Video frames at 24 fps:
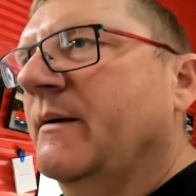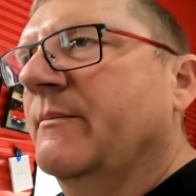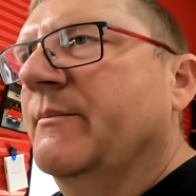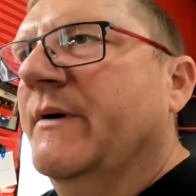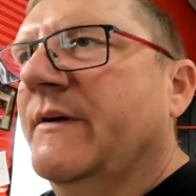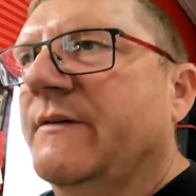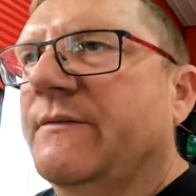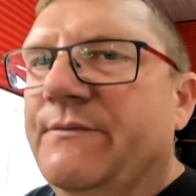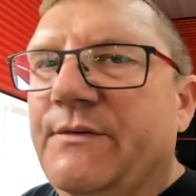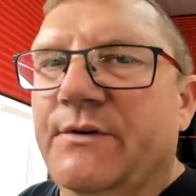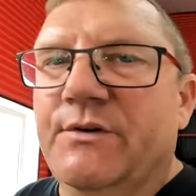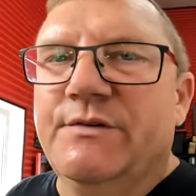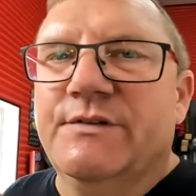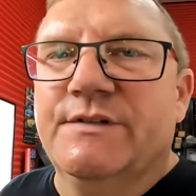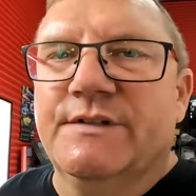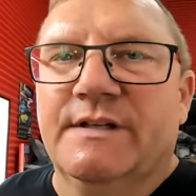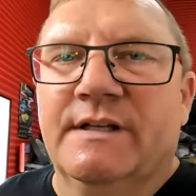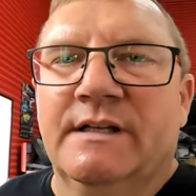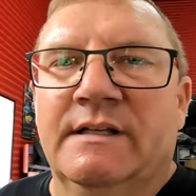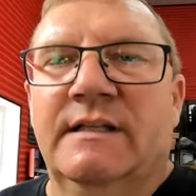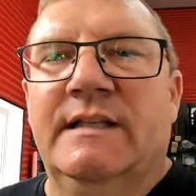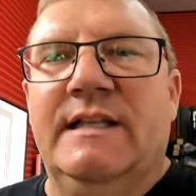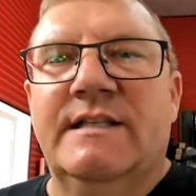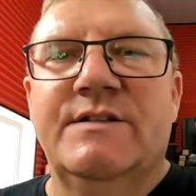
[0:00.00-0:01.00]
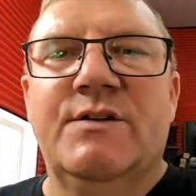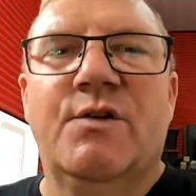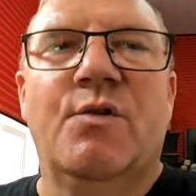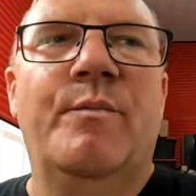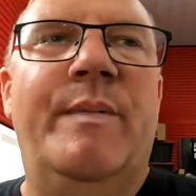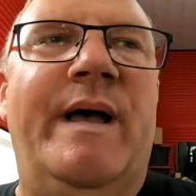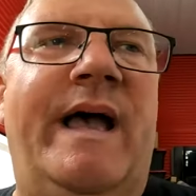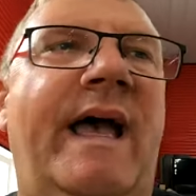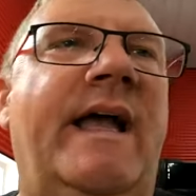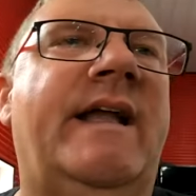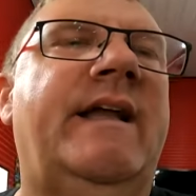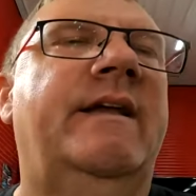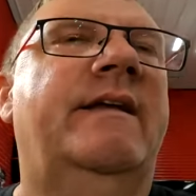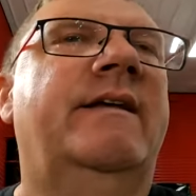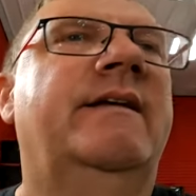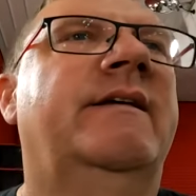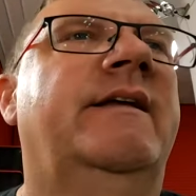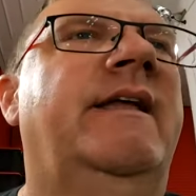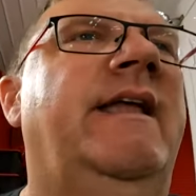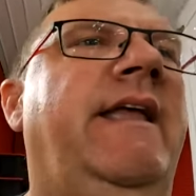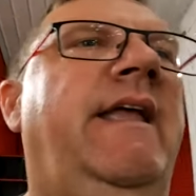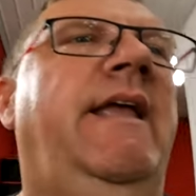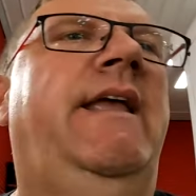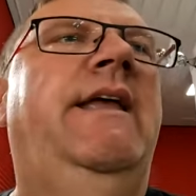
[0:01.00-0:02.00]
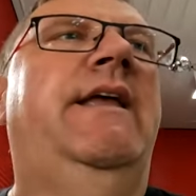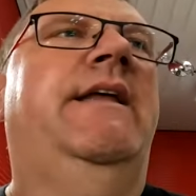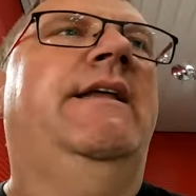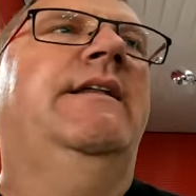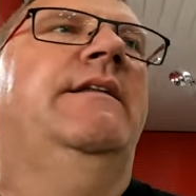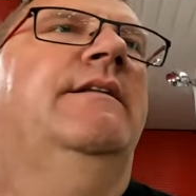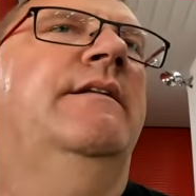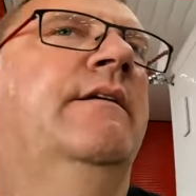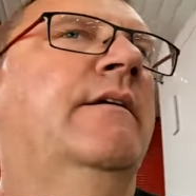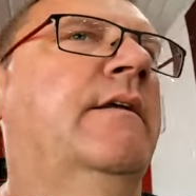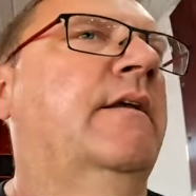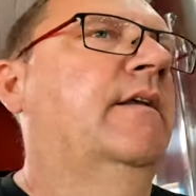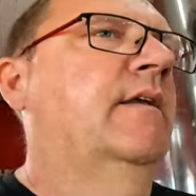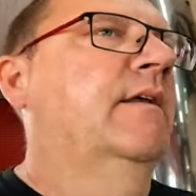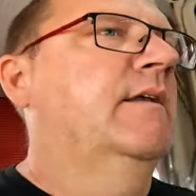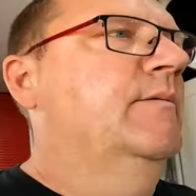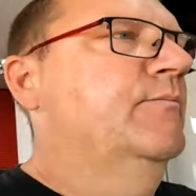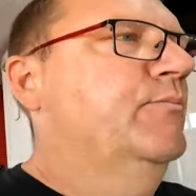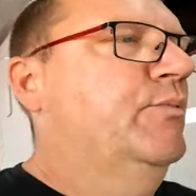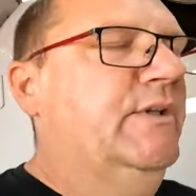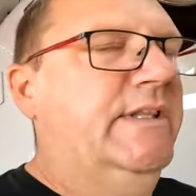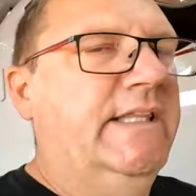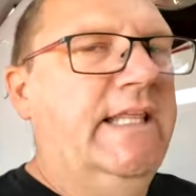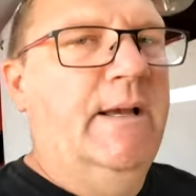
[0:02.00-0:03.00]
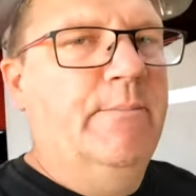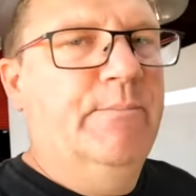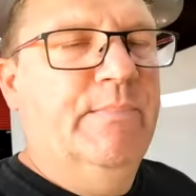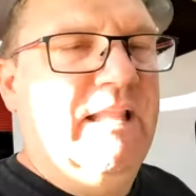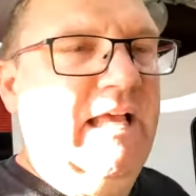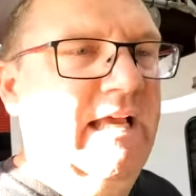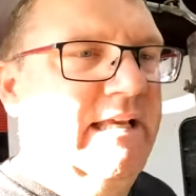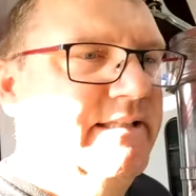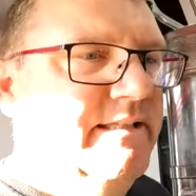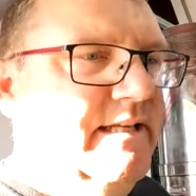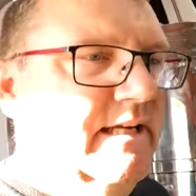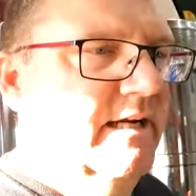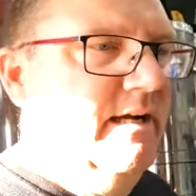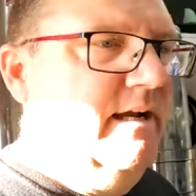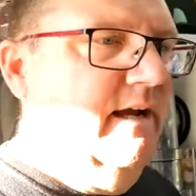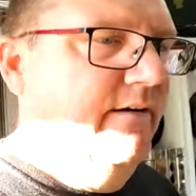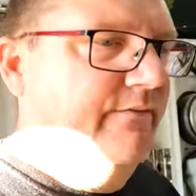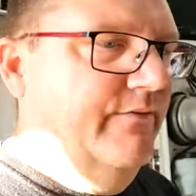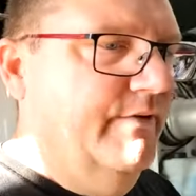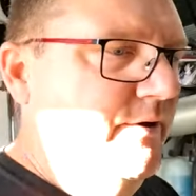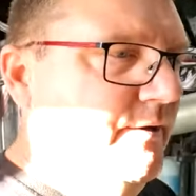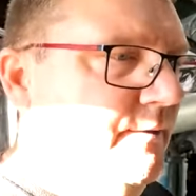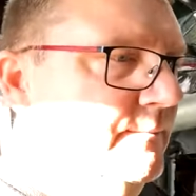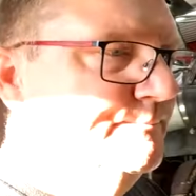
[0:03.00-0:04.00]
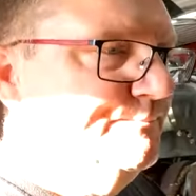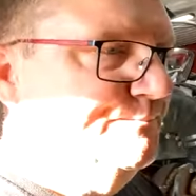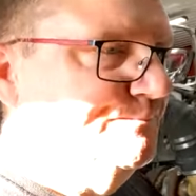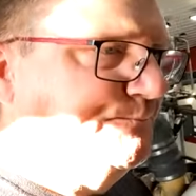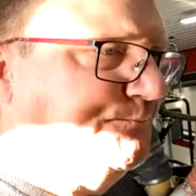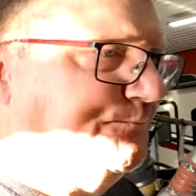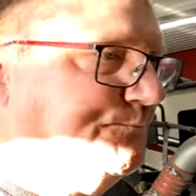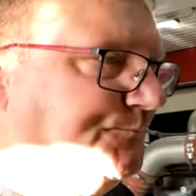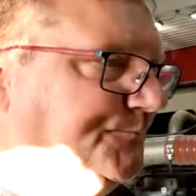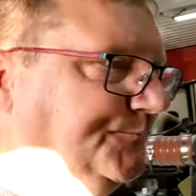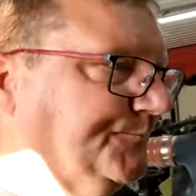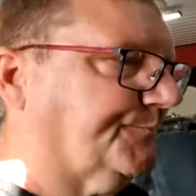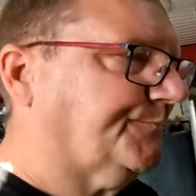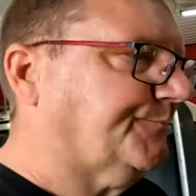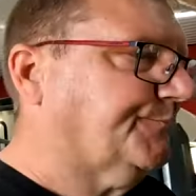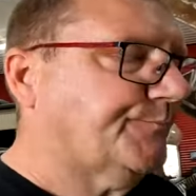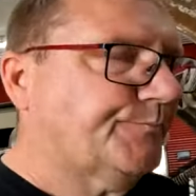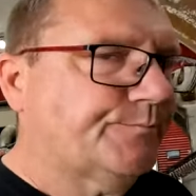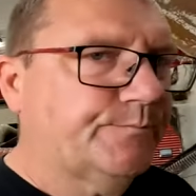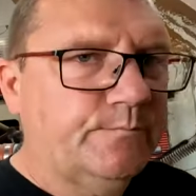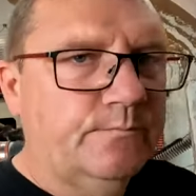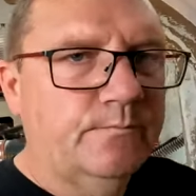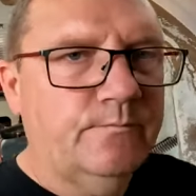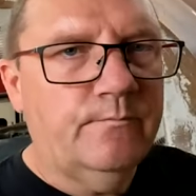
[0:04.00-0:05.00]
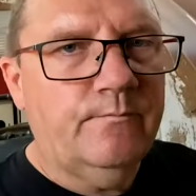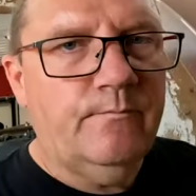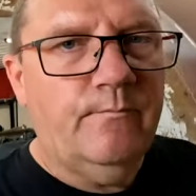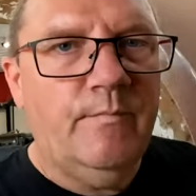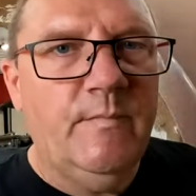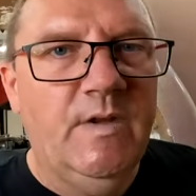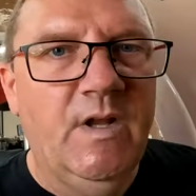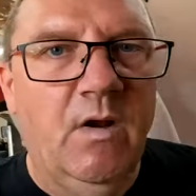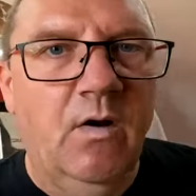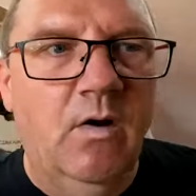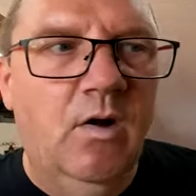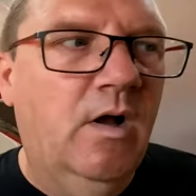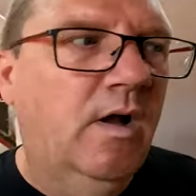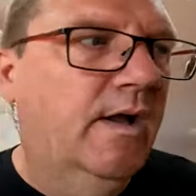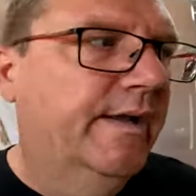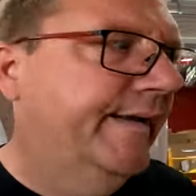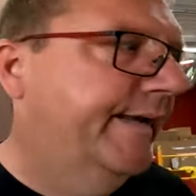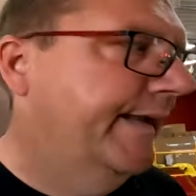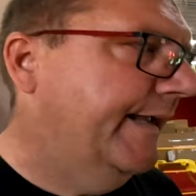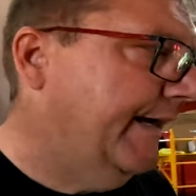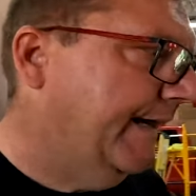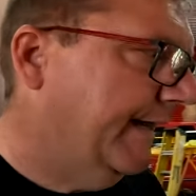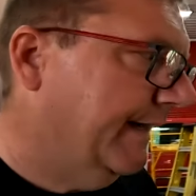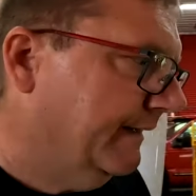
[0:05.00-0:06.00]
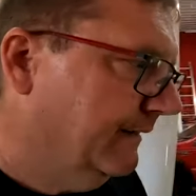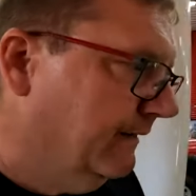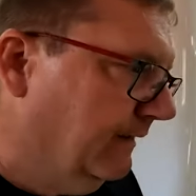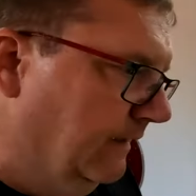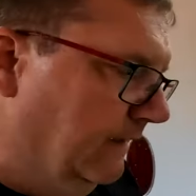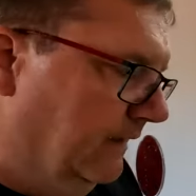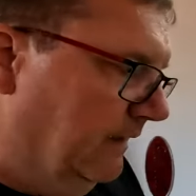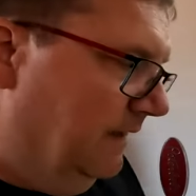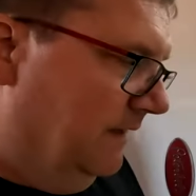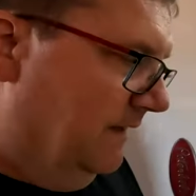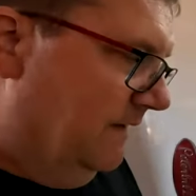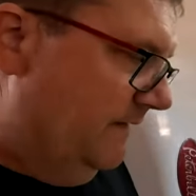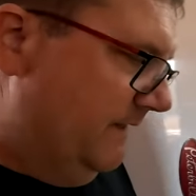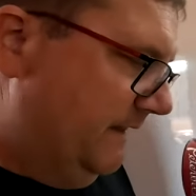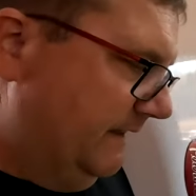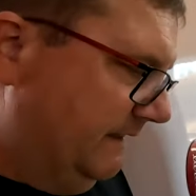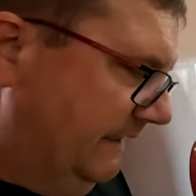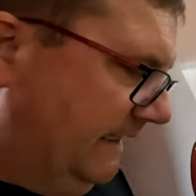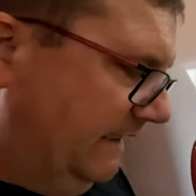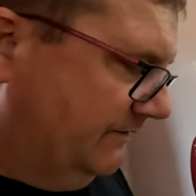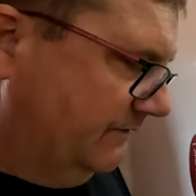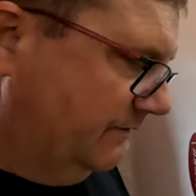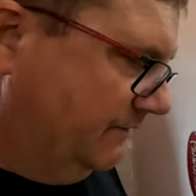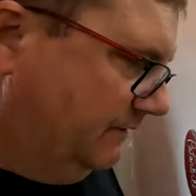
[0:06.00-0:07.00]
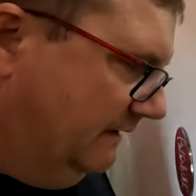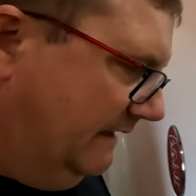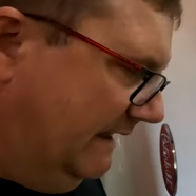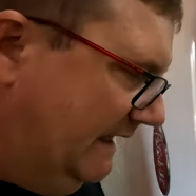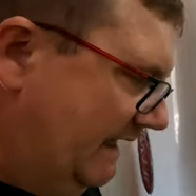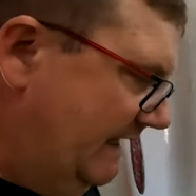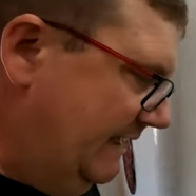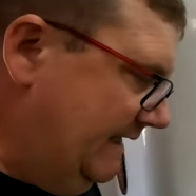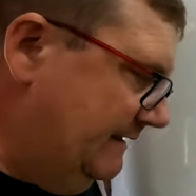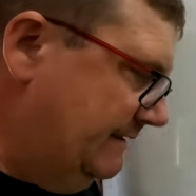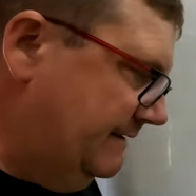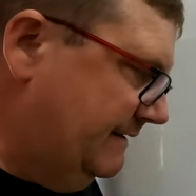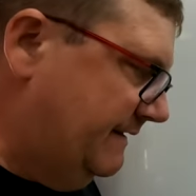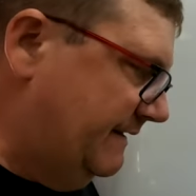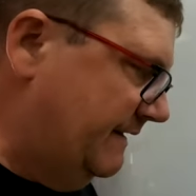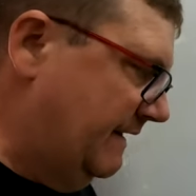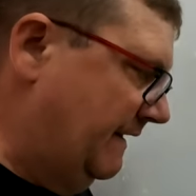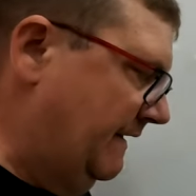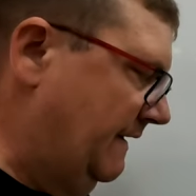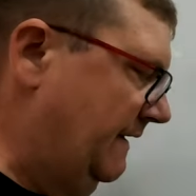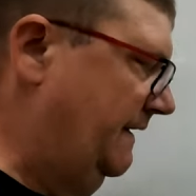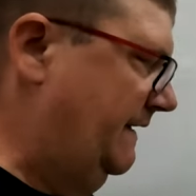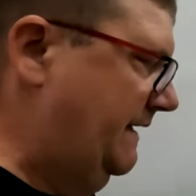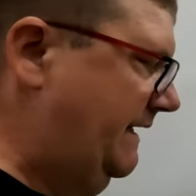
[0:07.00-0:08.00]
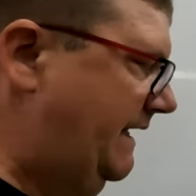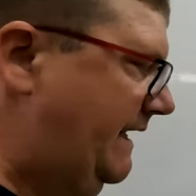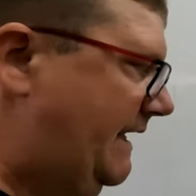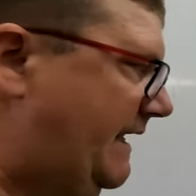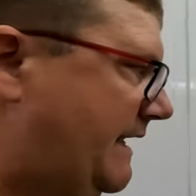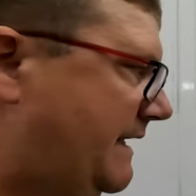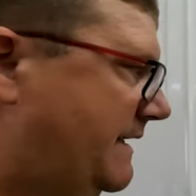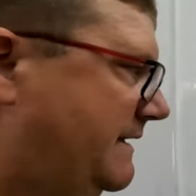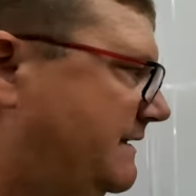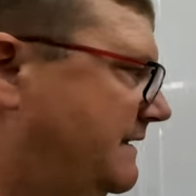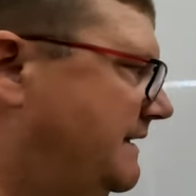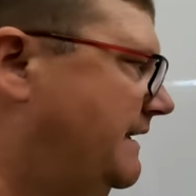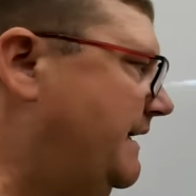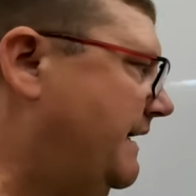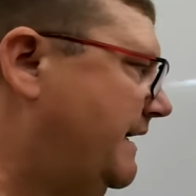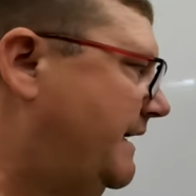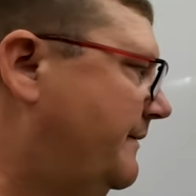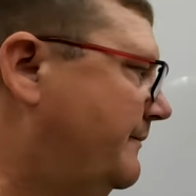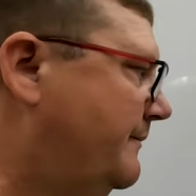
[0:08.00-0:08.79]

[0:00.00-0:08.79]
But first, let's go back and put that plastic cover on the electrical lines. And